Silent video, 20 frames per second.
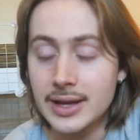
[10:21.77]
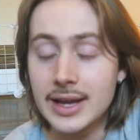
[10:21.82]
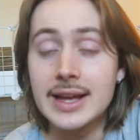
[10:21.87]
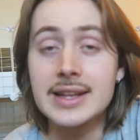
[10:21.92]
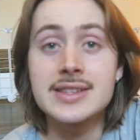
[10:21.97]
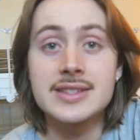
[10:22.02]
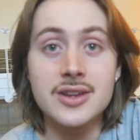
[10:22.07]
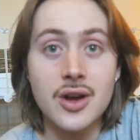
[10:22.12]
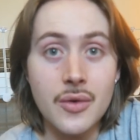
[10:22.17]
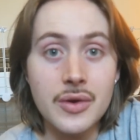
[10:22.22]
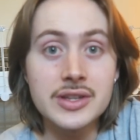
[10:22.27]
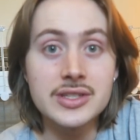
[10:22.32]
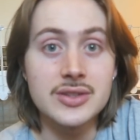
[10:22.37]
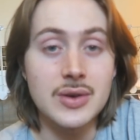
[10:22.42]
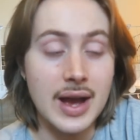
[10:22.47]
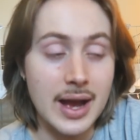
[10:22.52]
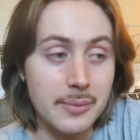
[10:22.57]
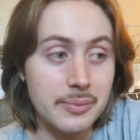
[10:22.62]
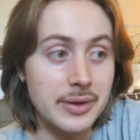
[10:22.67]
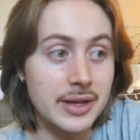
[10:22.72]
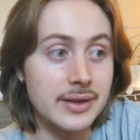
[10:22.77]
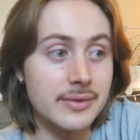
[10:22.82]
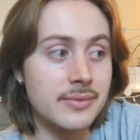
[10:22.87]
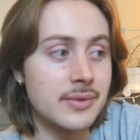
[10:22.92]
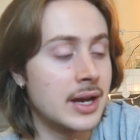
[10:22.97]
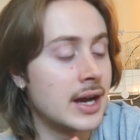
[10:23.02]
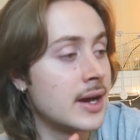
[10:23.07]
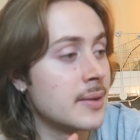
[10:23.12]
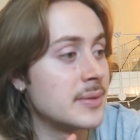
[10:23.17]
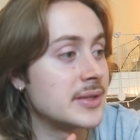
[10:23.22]
It's going to happen.
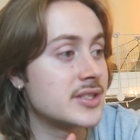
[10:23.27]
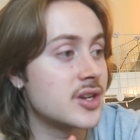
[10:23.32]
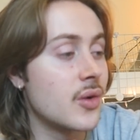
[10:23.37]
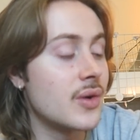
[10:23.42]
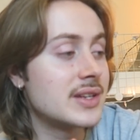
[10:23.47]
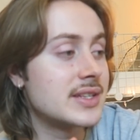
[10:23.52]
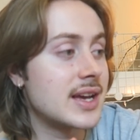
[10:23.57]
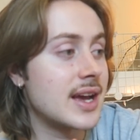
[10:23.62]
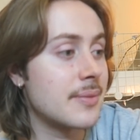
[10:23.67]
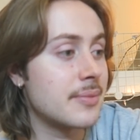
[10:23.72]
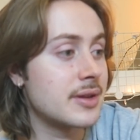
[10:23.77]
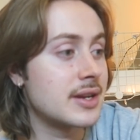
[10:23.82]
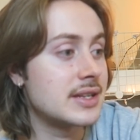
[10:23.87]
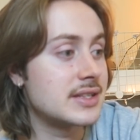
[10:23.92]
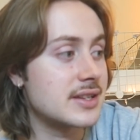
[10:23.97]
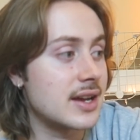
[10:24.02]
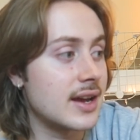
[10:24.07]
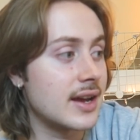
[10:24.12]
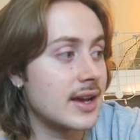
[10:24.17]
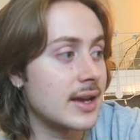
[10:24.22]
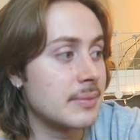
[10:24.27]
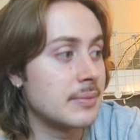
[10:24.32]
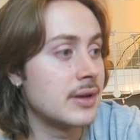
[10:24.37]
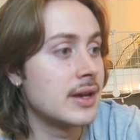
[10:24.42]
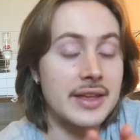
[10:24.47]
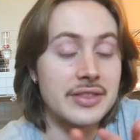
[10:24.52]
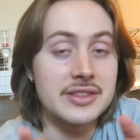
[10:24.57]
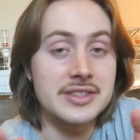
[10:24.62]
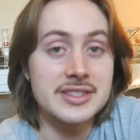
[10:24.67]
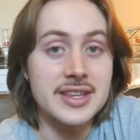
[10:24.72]
It's going to happen in time.
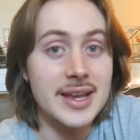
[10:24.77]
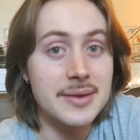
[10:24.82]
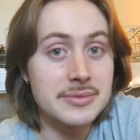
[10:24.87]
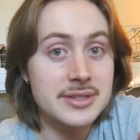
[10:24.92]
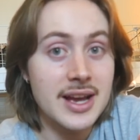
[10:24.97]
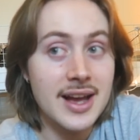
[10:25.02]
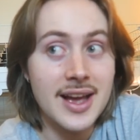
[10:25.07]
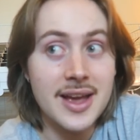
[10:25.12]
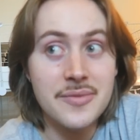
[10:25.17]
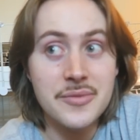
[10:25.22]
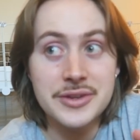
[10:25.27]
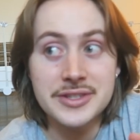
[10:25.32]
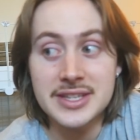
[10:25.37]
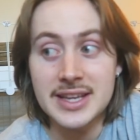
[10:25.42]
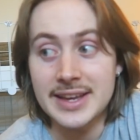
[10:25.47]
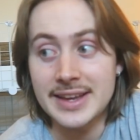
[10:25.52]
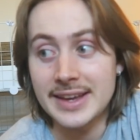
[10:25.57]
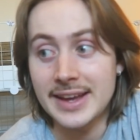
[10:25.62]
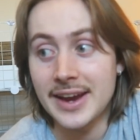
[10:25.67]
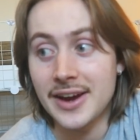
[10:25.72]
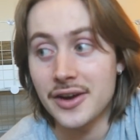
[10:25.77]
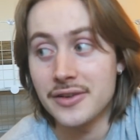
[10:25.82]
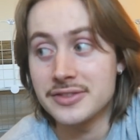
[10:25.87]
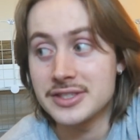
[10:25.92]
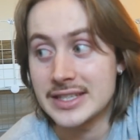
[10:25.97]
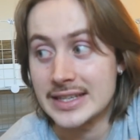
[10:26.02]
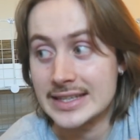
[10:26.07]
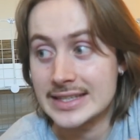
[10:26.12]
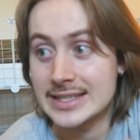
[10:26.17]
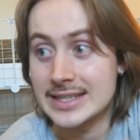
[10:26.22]
At the same time with taking care of
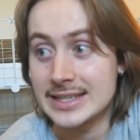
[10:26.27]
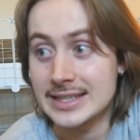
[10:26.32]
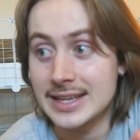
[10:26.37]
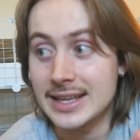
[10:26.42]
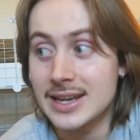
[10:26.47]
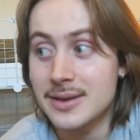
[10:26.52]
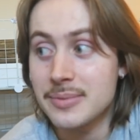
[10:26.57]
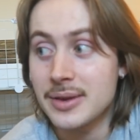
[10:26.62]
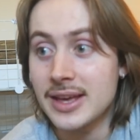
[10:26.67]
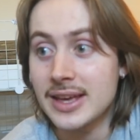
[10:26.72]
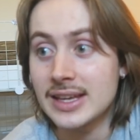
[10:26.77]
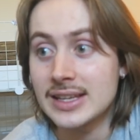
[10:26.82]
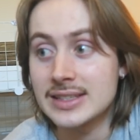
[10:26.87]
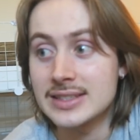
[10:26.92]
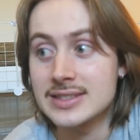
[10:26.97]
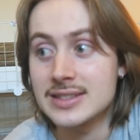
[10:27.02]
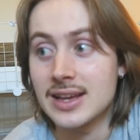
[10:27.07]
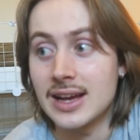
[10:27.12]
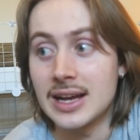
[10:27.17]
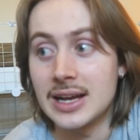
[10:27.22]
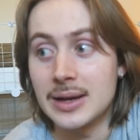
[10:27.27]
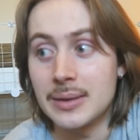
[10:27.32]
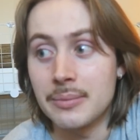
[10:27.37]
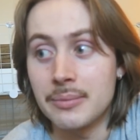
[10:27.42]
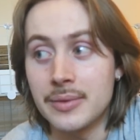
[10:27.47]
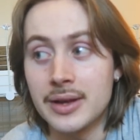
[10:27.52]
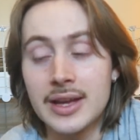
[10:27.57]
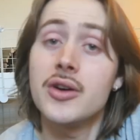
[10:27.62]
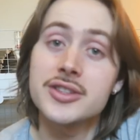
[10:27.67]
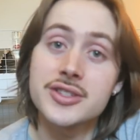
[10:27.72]
16 guinea pigs,
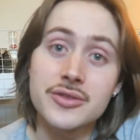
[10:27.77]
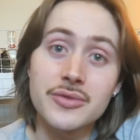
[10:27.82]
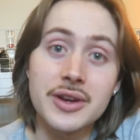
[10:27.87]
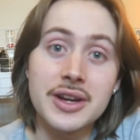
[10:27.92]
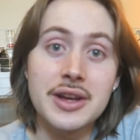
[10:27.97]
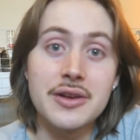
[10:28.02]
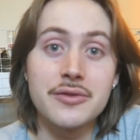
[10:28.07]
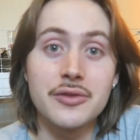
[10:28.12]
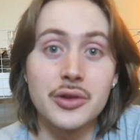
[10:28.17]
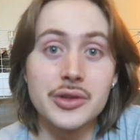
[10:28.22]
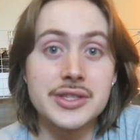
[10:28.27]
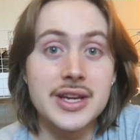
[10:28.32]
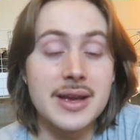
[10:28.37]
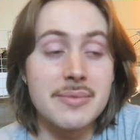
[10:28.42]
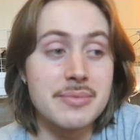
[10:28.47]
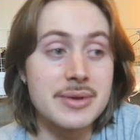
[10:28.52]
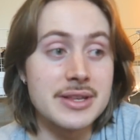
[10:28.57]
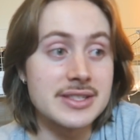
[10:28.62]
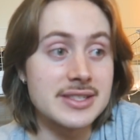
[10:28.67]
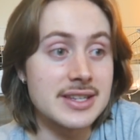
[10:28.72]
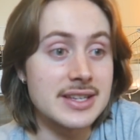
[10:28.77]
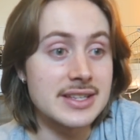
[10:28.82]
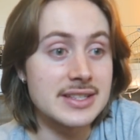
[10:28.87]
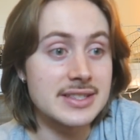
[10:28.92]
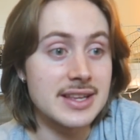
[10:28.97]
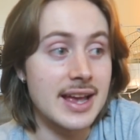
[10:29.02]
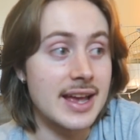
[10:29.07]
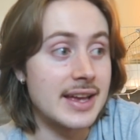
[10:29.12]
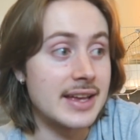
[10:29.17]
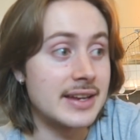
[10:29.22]
also running a full-time
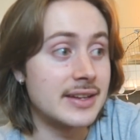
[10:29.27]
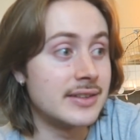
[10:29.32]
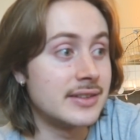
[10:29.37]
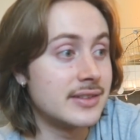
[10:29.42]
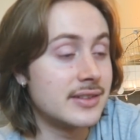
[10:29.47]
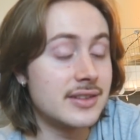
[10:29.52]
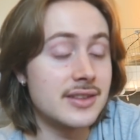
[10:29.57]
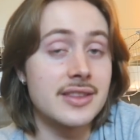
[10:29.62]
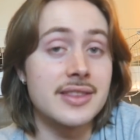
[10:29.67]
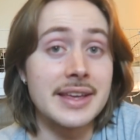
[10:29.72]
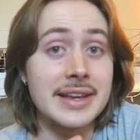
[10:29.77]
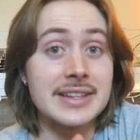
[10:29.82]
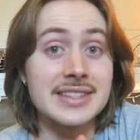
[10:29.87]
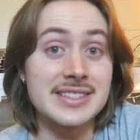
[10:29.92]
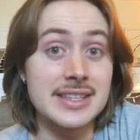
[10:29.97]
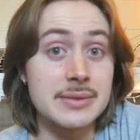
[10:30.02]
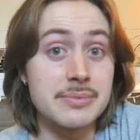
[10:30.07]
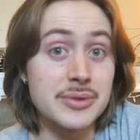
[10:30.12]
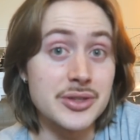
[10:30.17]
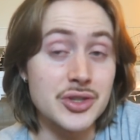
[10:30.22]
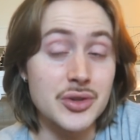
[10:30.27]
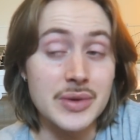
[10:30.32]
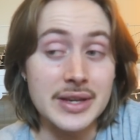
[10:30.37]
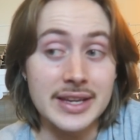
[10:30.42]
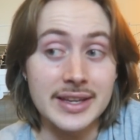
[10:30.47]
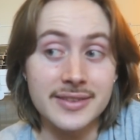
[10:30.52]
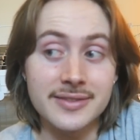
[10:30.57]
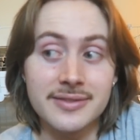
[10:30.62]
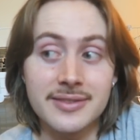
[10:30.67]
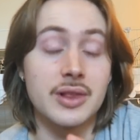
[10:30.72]
business and things in
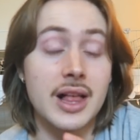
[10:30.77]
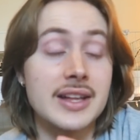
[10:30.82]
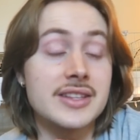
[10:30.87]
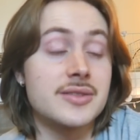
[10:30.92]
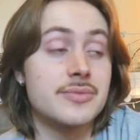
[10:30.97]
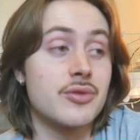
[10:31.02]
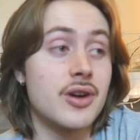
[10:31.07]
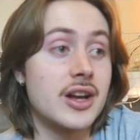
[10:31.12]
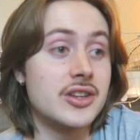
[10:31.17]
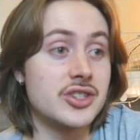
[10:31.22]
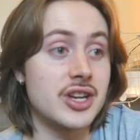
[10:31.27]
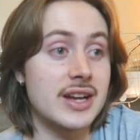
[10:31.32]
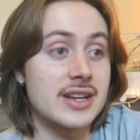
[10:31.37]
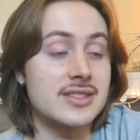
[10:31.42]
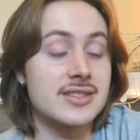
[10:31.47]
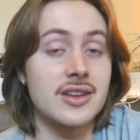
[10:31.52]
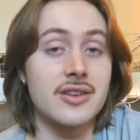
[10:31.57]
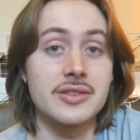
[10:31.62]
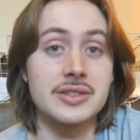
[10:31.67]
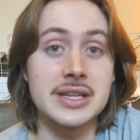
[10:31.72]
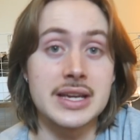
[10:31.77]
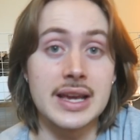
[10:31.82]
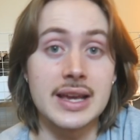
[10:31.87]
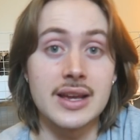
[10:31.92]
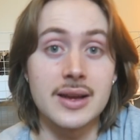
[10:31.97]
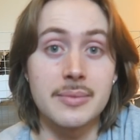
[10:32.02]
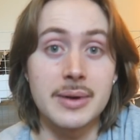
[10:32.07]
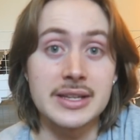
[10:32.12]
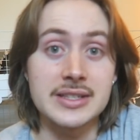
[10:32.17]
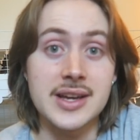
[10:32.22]
between. Lots of projects that are
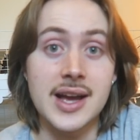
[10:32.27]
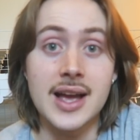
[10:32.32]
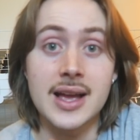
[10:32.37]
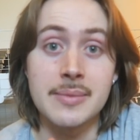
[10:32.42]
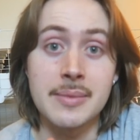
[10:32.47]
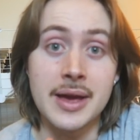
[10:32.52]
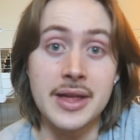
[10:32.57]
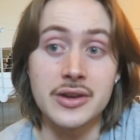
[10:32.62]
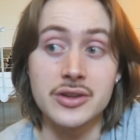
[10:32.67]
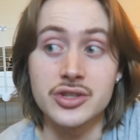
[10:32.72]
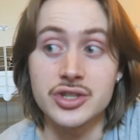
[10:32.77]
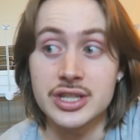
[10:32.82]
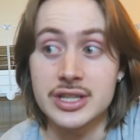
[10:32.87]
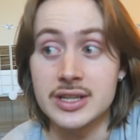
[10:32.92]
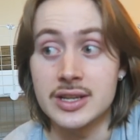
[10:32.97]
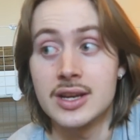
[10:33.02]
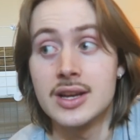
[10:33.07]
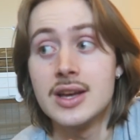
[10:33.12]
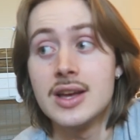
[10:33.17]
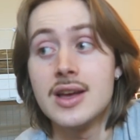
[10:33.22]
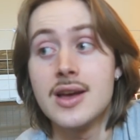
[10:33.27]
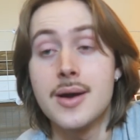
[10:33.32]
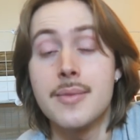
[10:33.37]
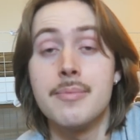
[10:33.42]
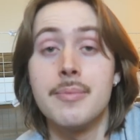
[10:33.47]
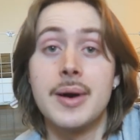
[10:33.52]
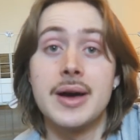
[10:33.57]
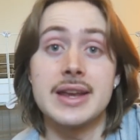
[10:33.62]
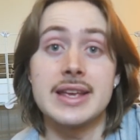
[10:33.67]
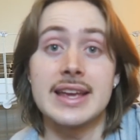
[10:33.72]
taking up my time, energy,
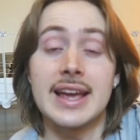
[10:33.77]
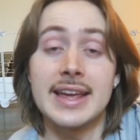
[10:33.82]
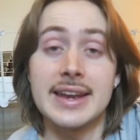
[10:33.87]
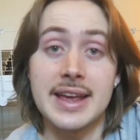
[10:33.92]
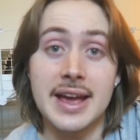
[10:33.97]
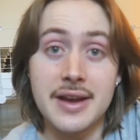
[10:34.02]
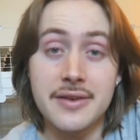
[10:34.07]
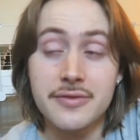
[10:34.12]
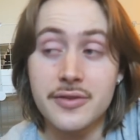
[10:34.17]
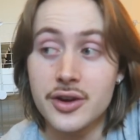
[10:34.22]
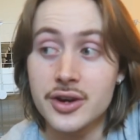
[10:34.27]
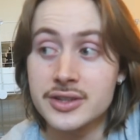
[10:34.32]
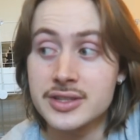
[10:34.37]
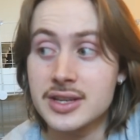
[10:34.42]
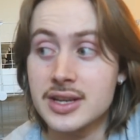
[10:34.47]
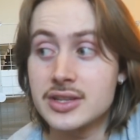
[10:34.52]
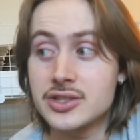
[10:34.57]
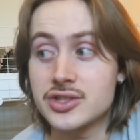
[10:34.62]
money, and effort.